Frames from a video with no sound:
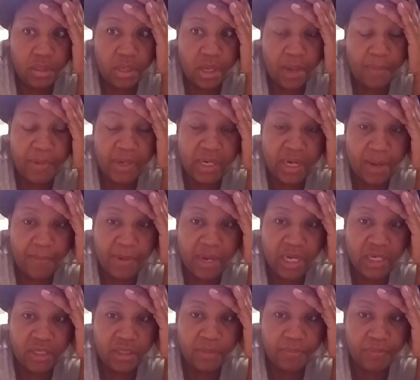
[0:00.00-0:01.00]
I mean, I
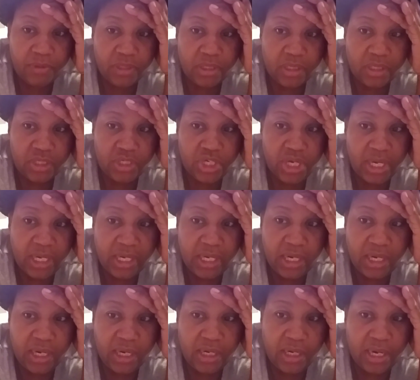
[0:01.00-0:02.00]
made the
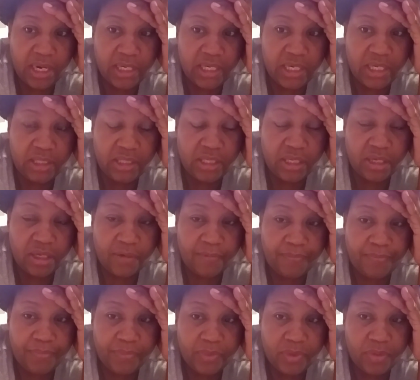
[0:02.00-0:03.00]
chicken. I did the
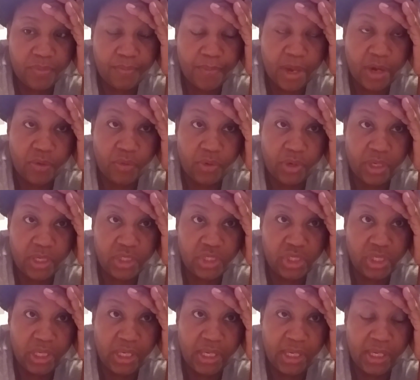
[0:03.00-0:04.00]
macaroni and
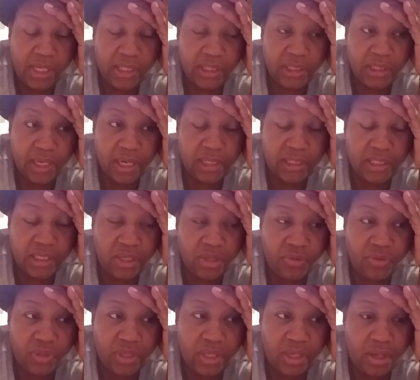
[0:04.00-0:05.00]
cheese. And I
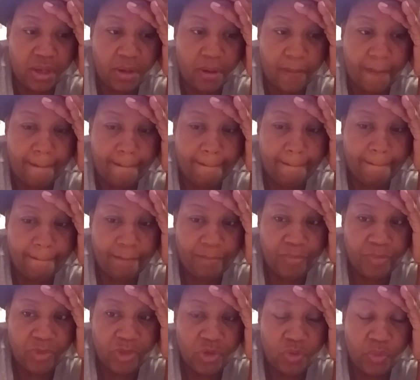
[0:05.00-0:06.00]
did the
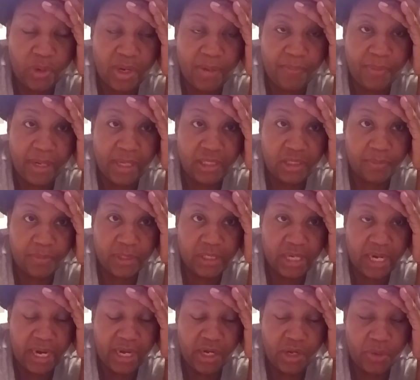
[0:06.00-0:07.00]
green beans and
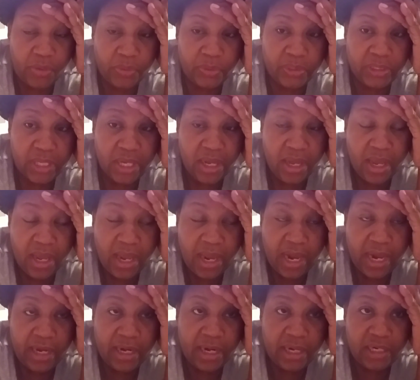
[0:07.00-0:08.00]
potatoes.
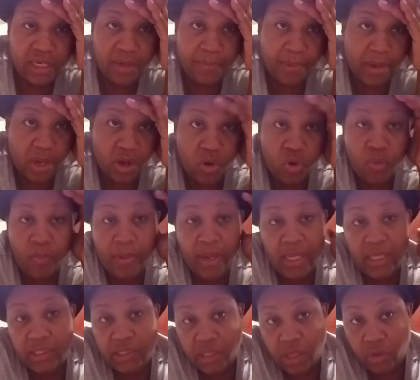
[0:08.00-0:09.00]
And I did my
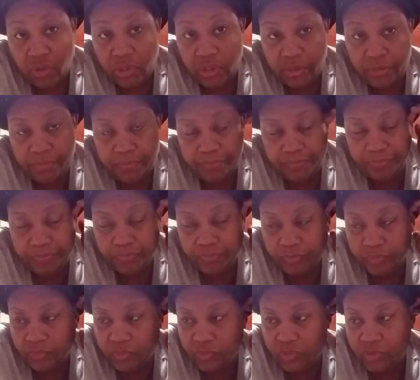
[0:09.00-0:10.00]
homemade salsa.
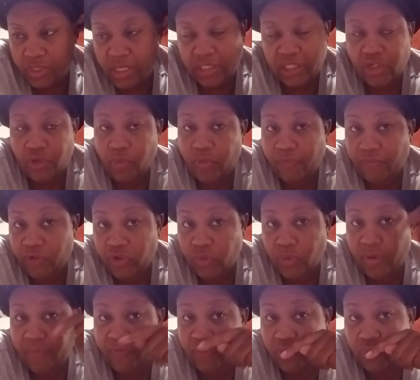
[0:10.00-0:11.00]
That's in the
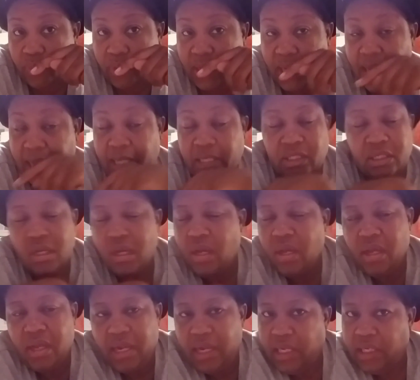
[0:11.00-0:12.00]
refrigerator for 3 days.
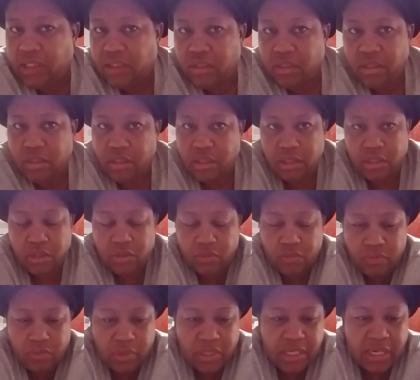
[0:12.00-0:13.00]
It's good,
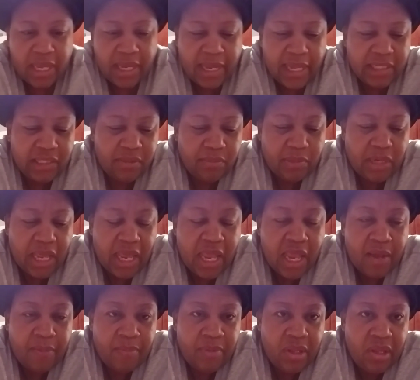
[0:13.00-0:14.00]
too. And I got some
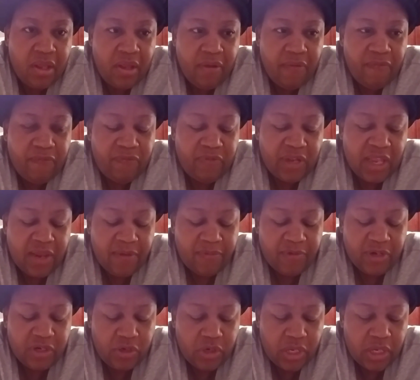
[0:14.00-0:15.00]
lime
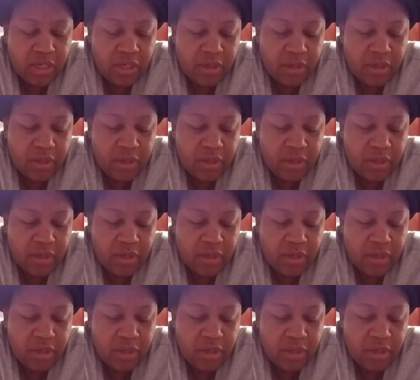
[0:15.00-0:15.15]
flavored